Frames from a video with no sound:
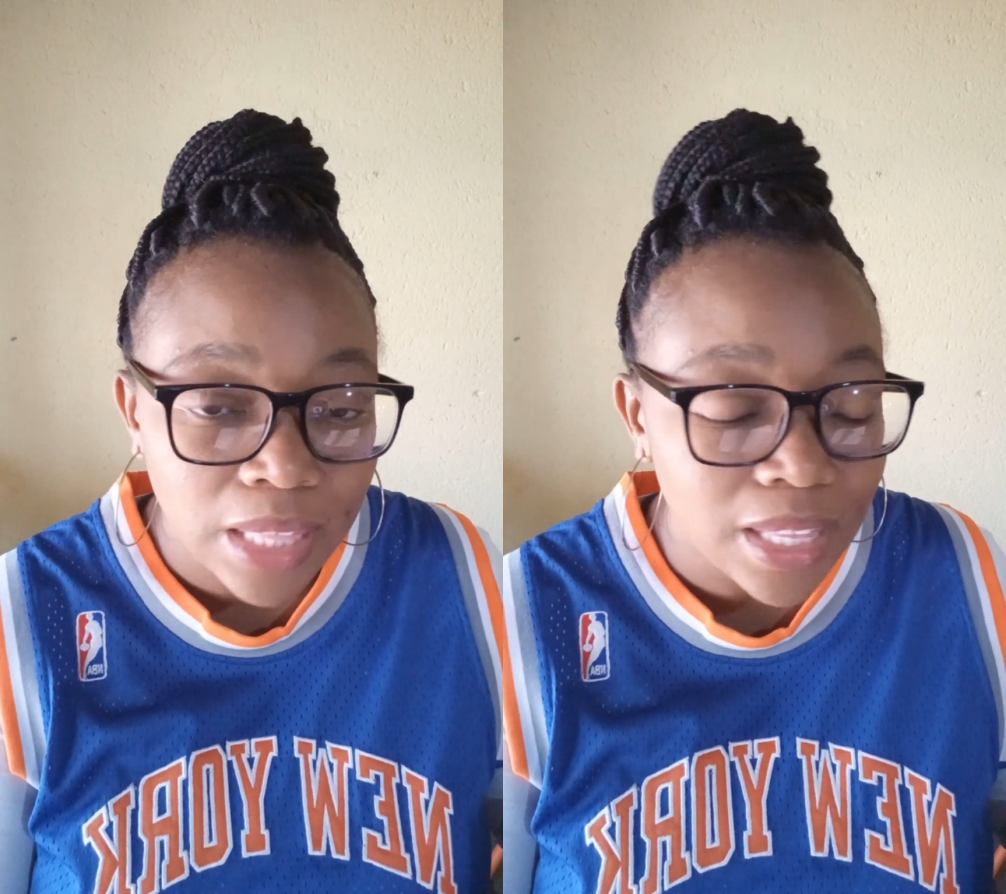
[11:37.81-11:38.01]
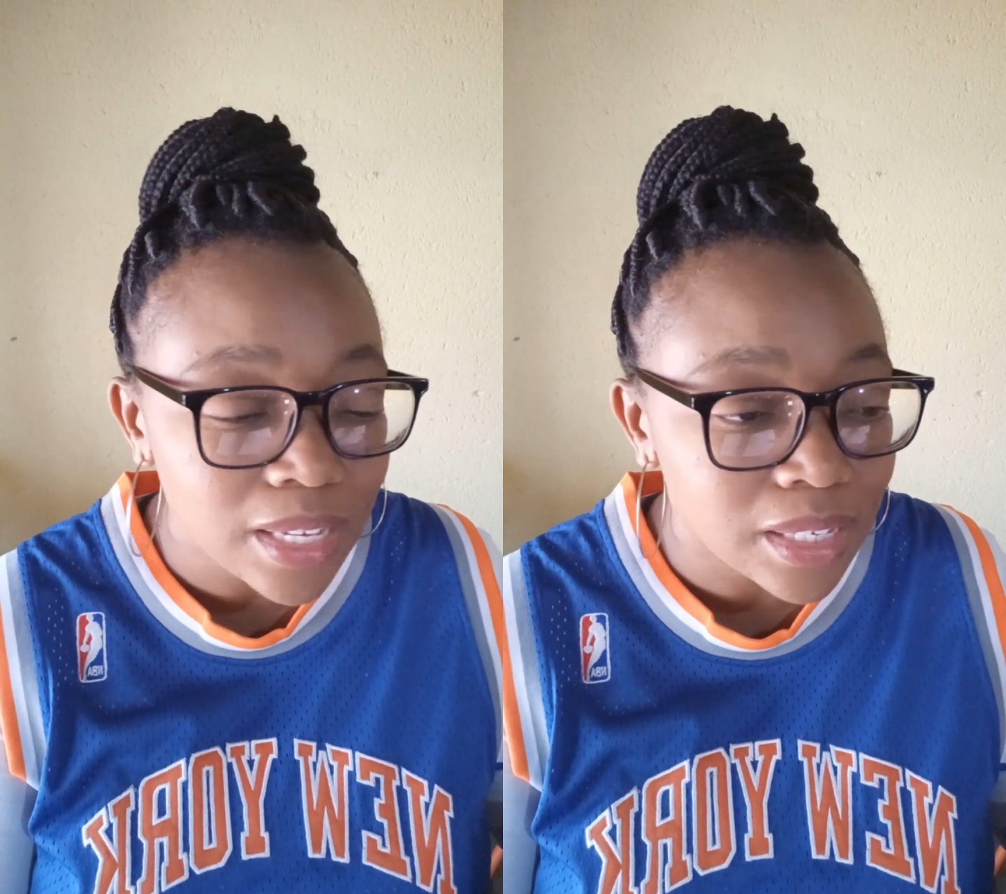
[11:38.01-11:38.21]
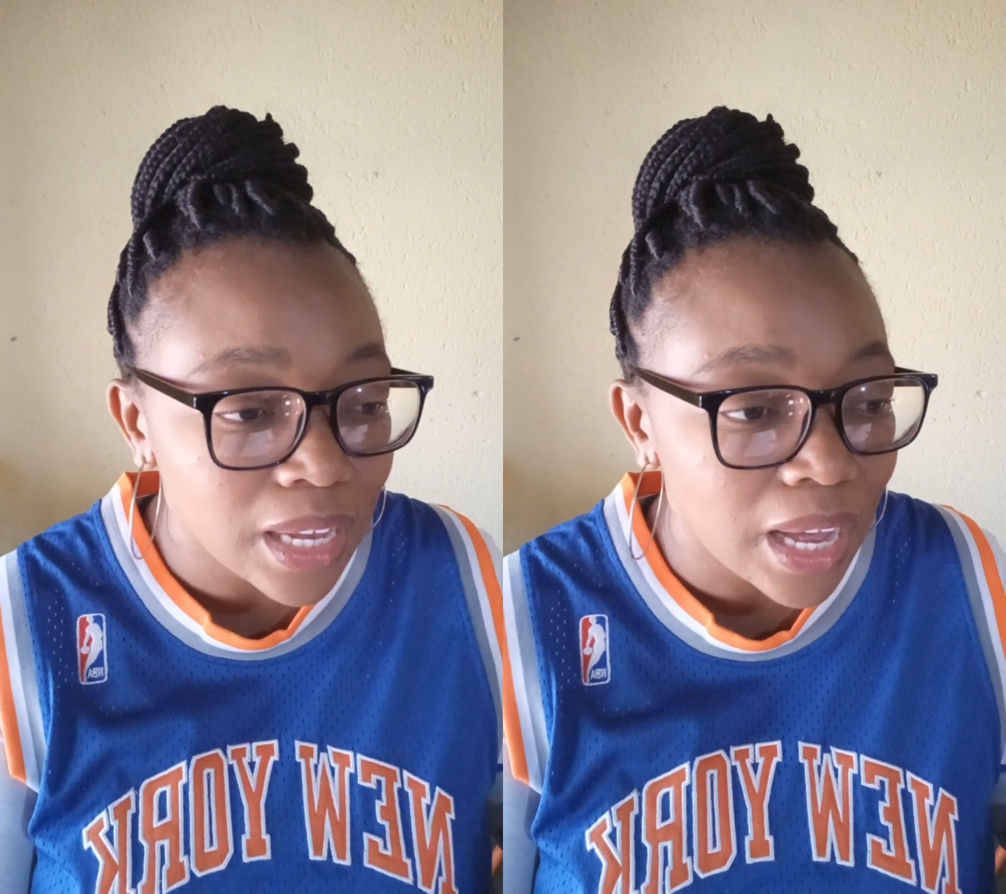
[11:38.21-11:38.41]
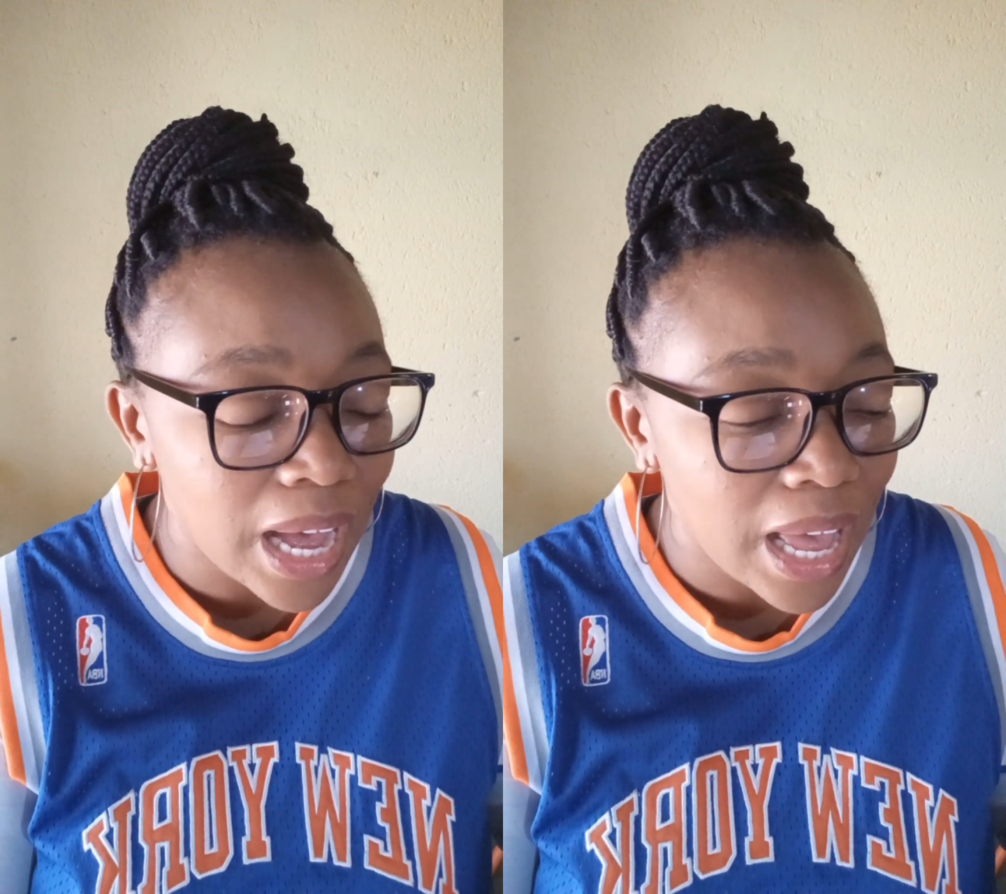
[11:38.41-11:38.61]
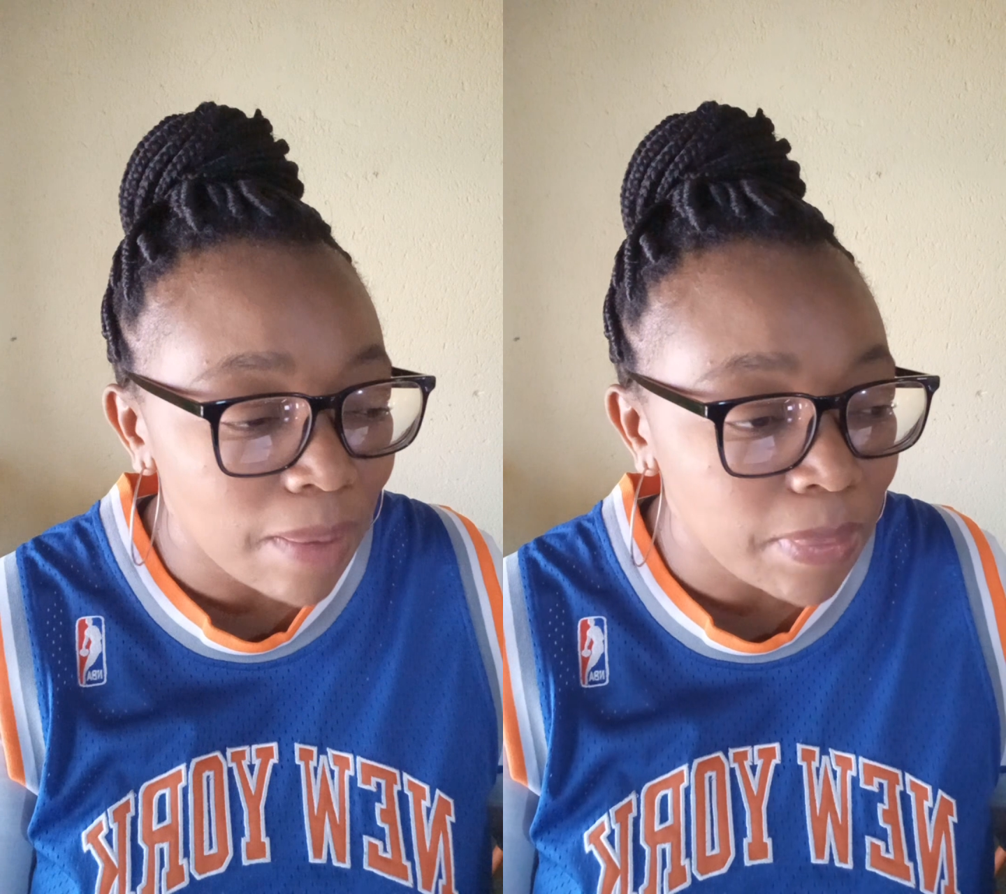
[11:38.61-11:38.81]
Things
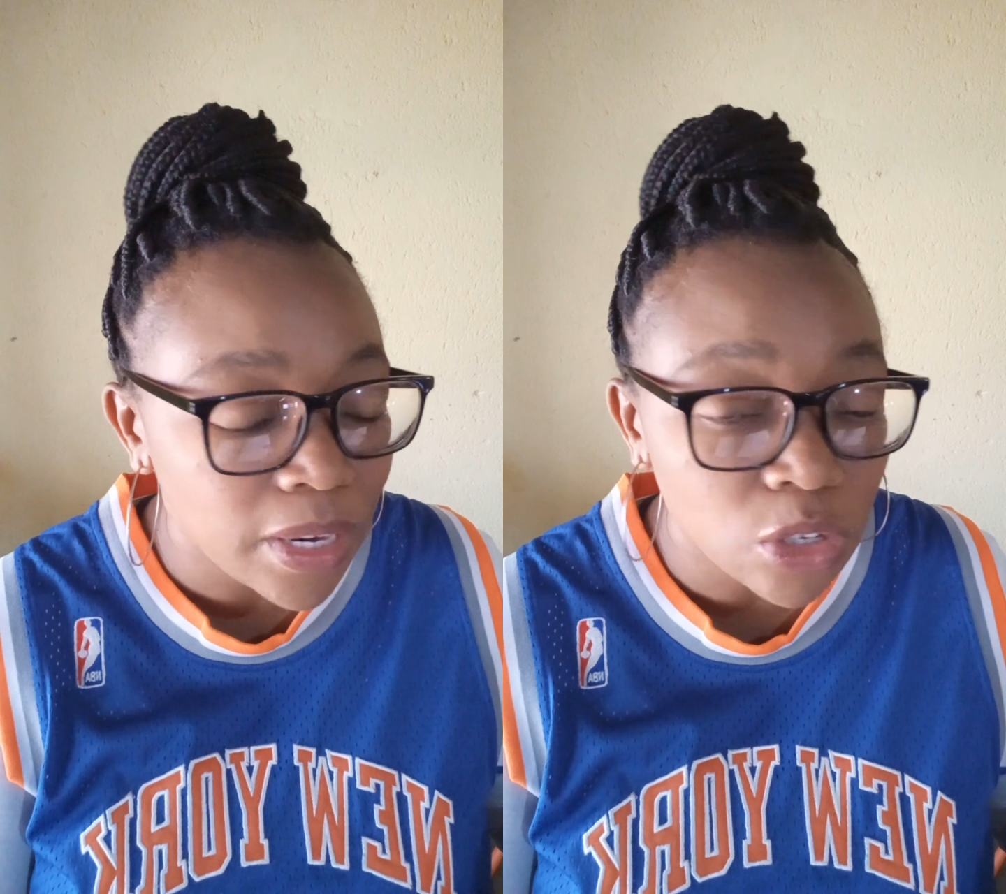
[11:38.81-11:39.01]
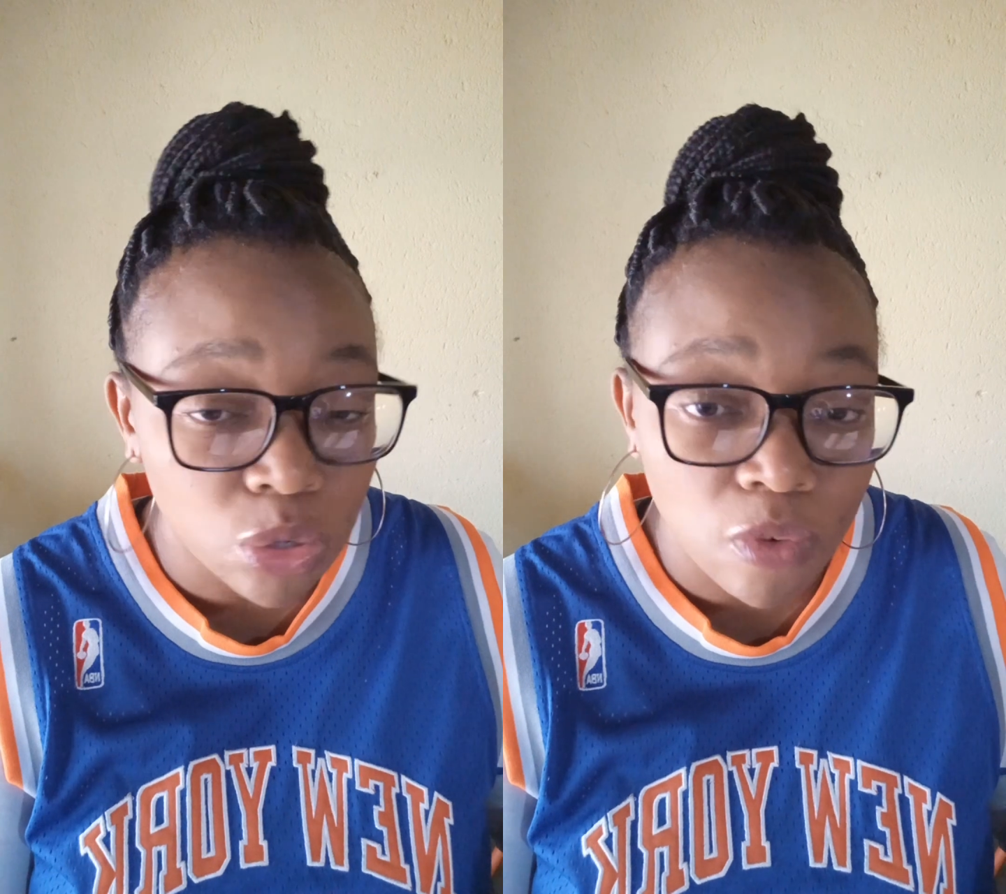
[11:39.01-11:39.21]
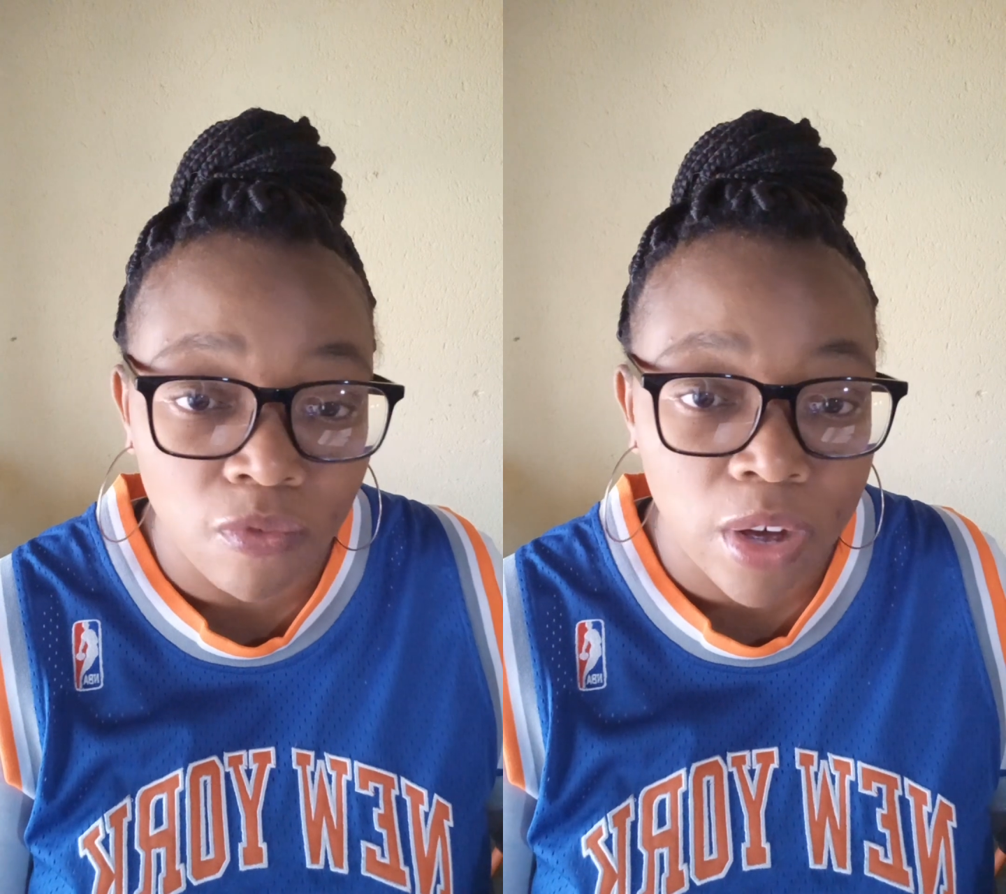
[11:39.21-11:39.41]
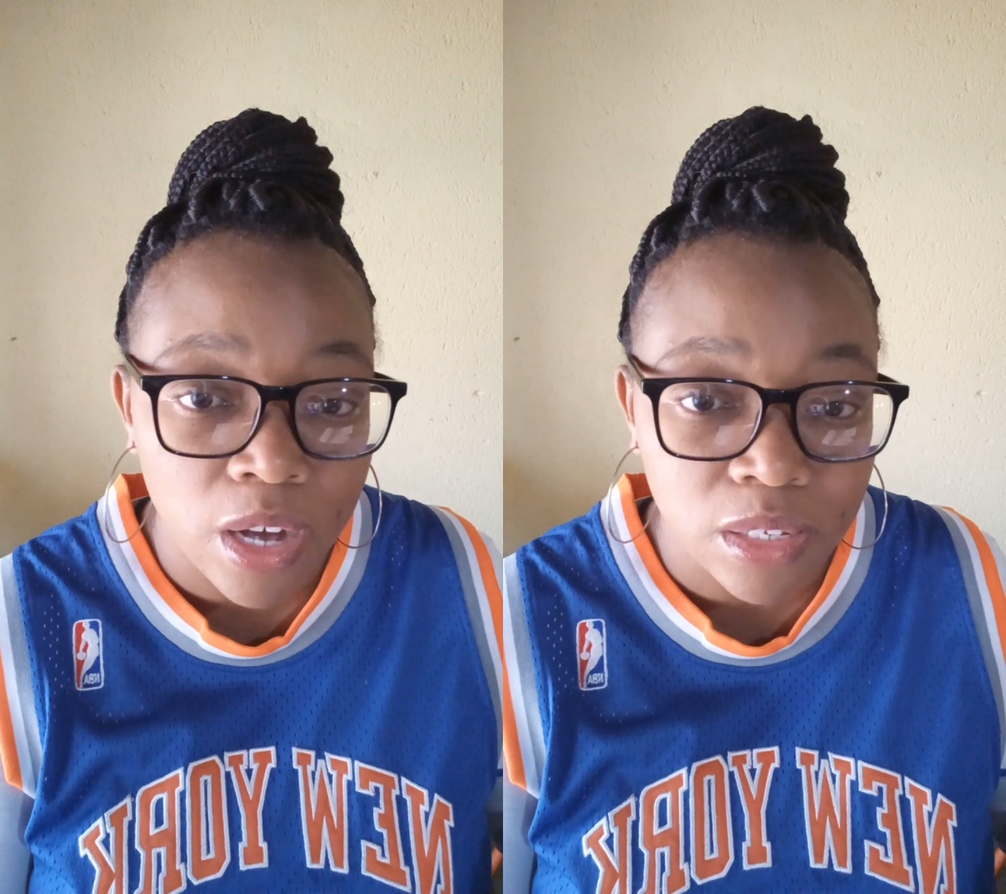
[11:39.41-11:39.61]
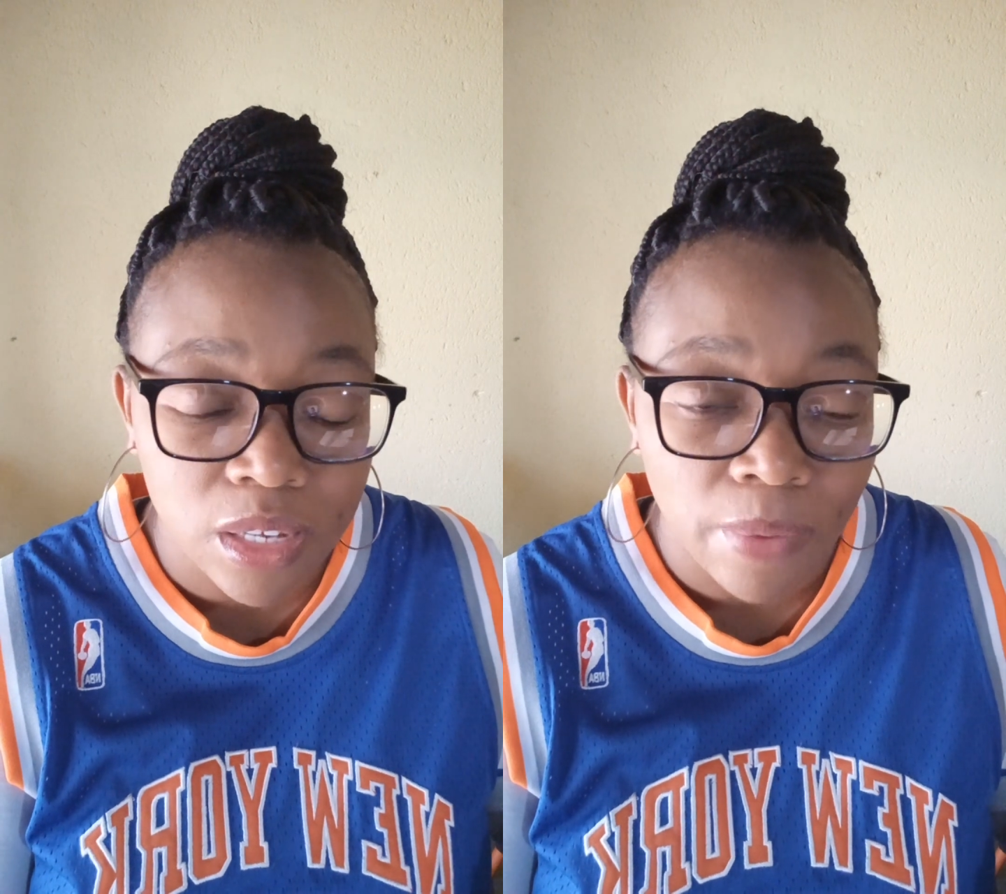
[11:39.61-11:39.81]
are happening so
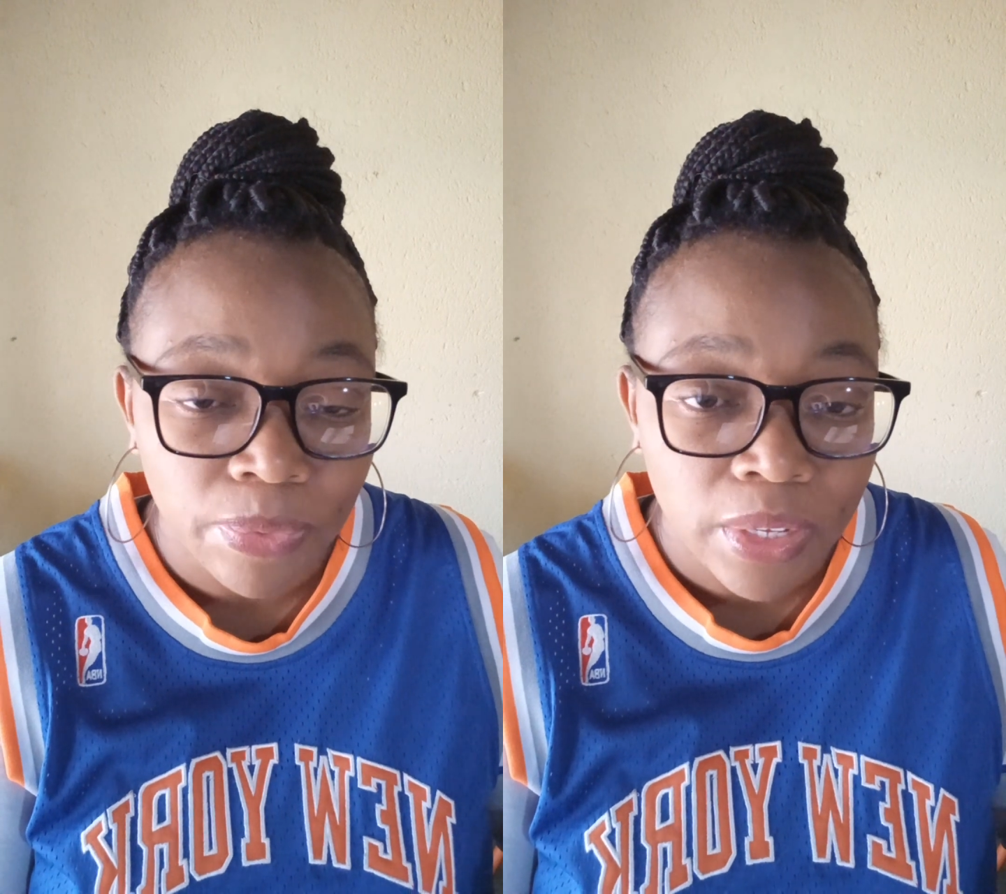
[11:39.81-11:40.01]
fast.